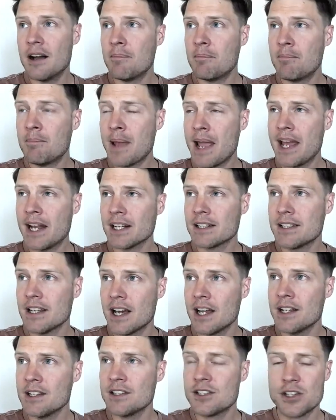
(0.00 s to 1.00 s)
Panic
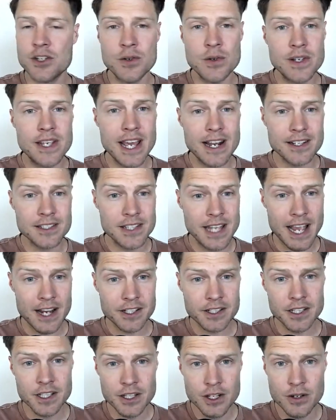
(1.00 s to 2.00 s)
done to get us to
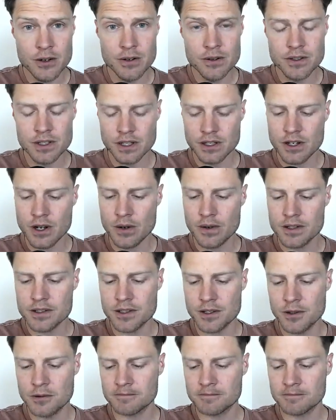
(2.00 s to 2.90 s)
actually use Coda 2?